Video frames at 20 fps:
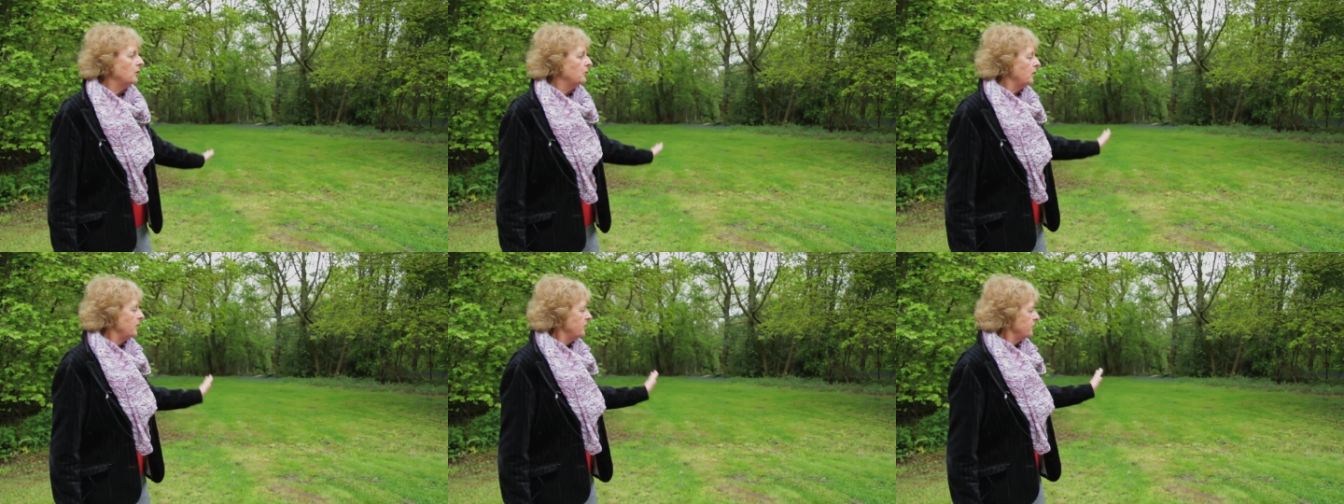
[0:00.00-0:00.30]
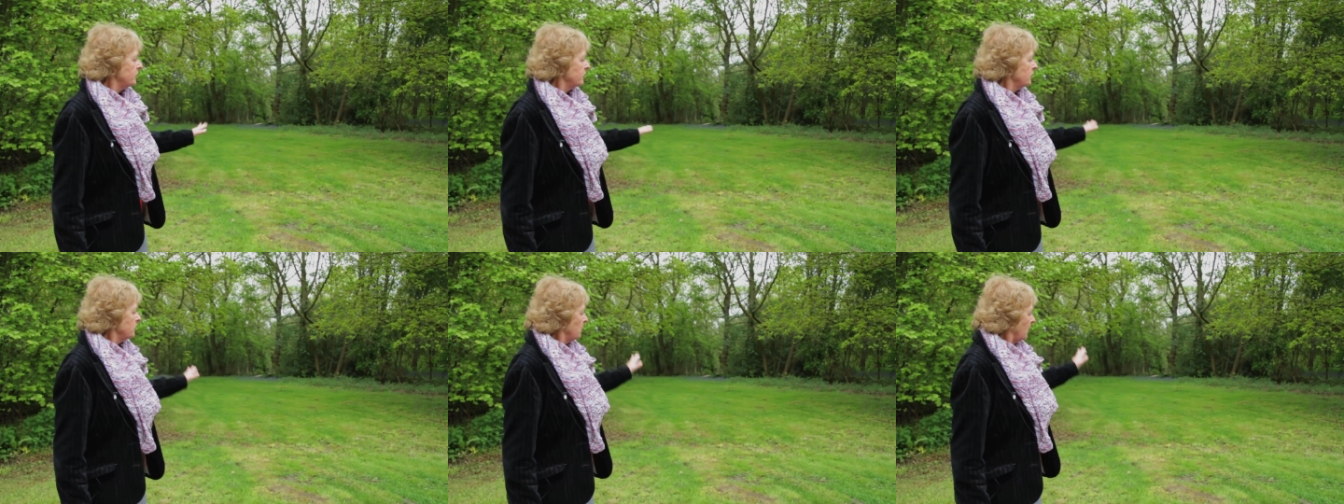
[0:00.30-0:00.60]

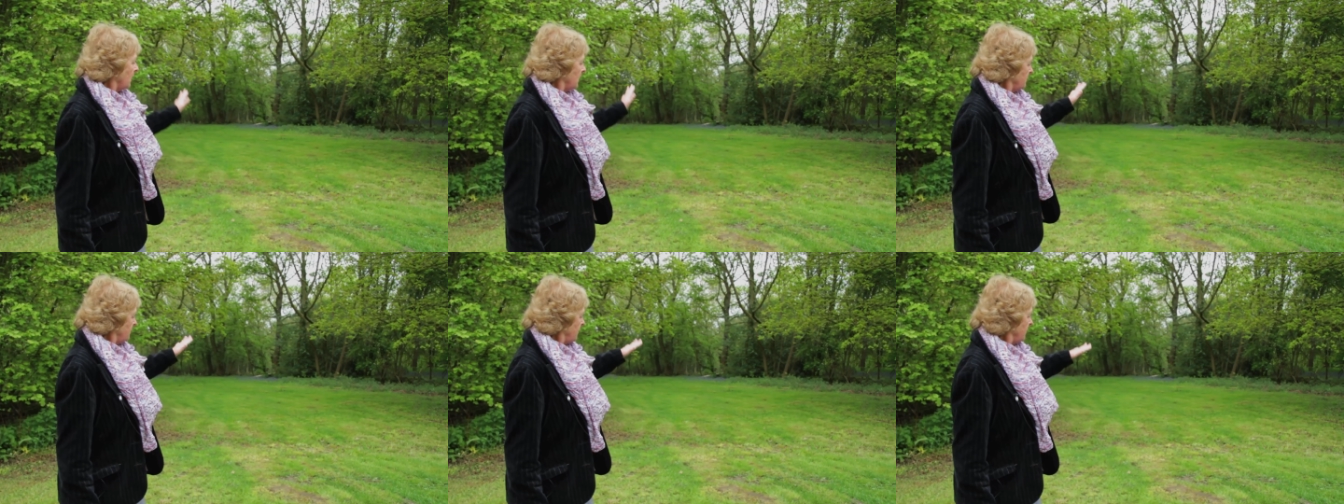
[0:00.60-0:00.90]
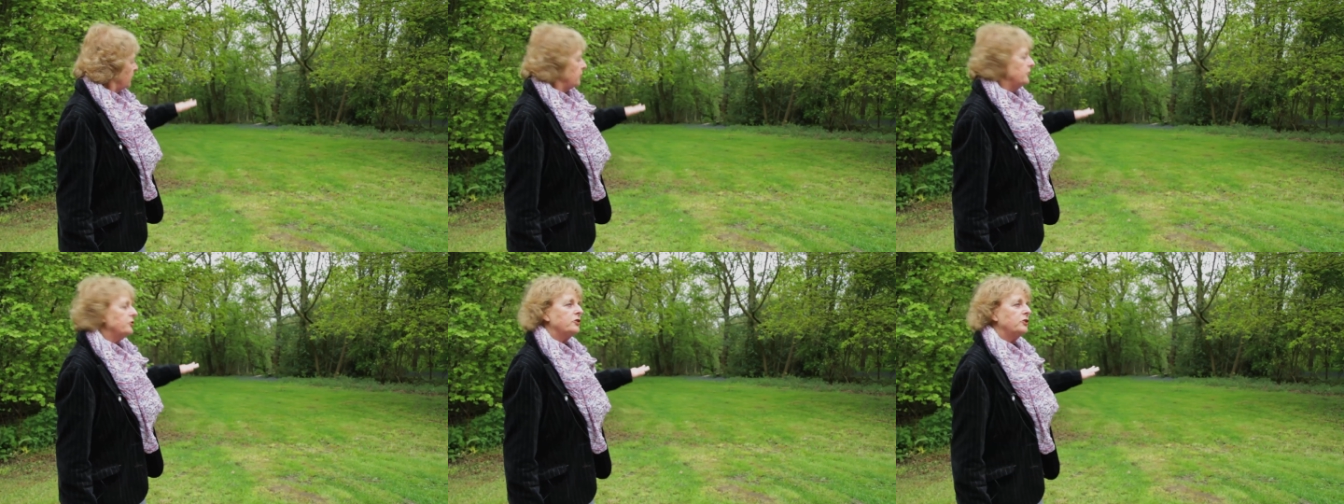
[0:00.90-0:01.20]
with two up,
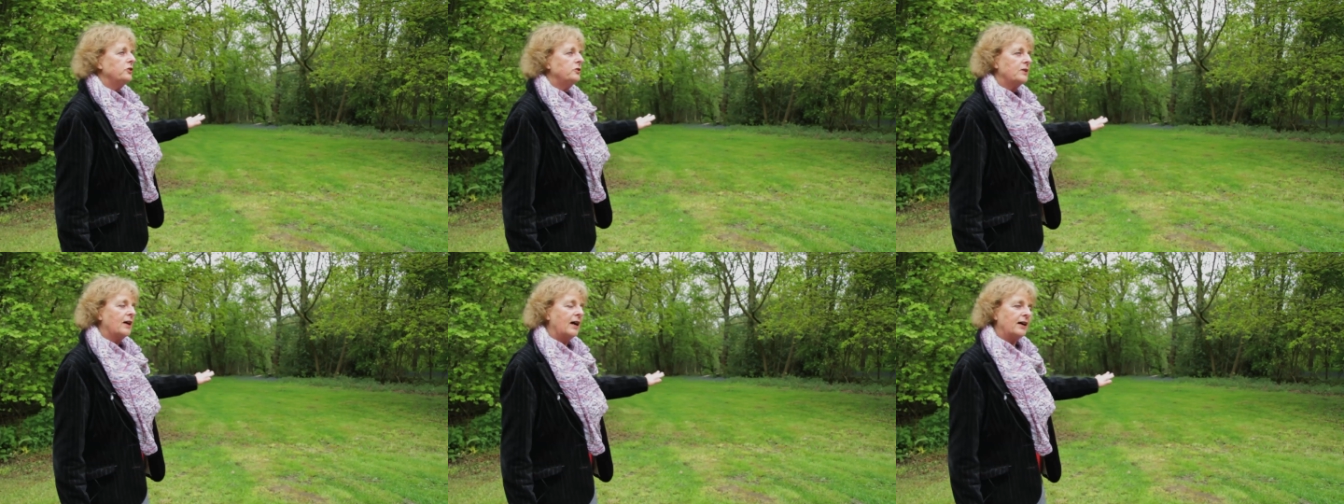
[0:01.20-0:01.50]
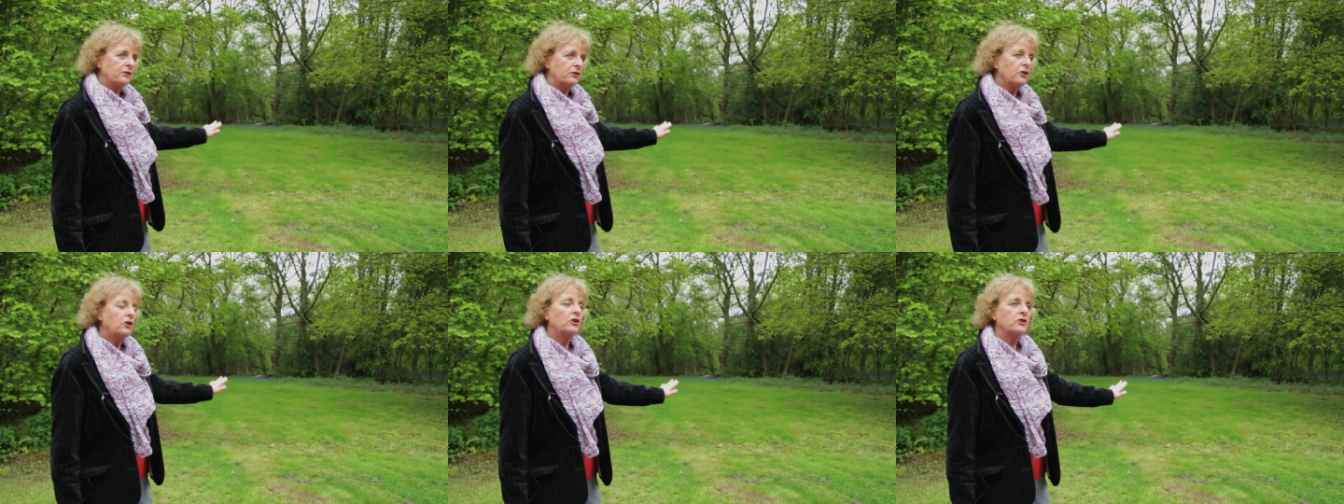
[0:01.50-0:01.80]
two
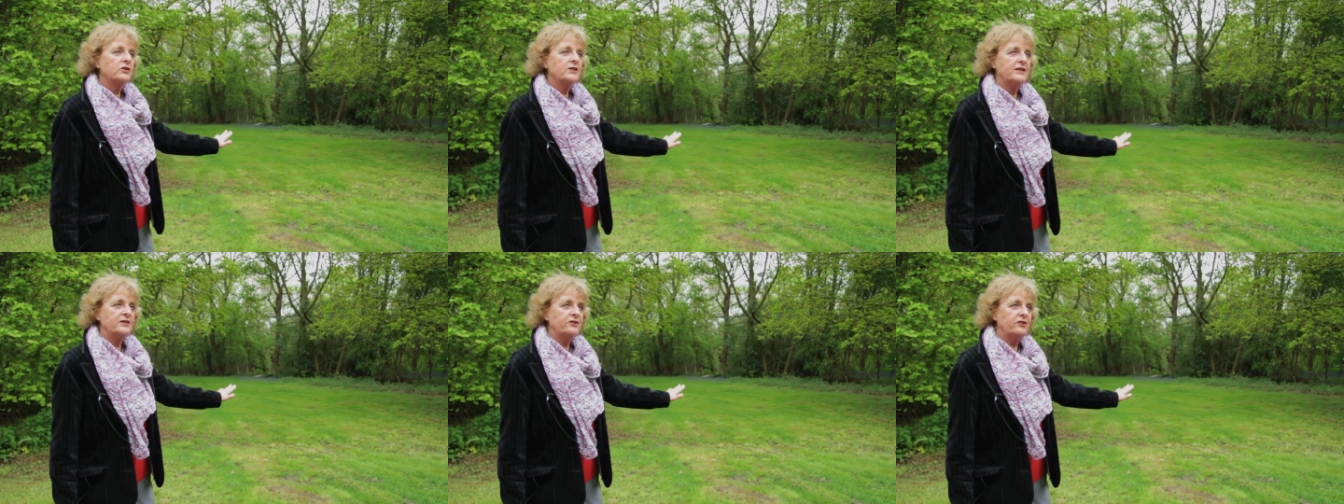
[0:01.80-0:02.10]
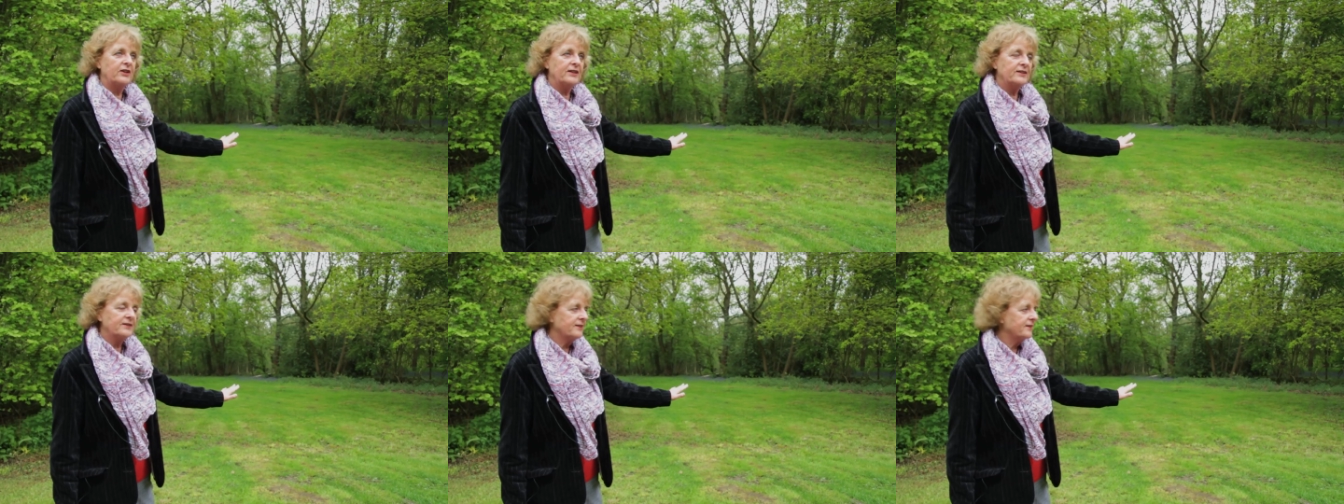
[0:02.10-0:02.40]
down
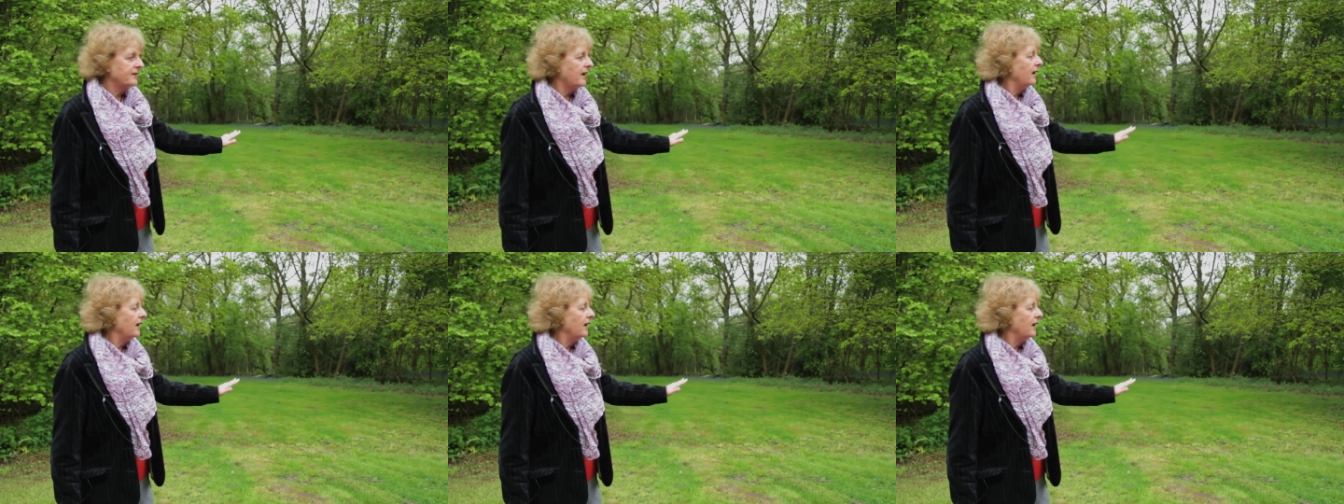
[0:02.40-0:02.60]
cottages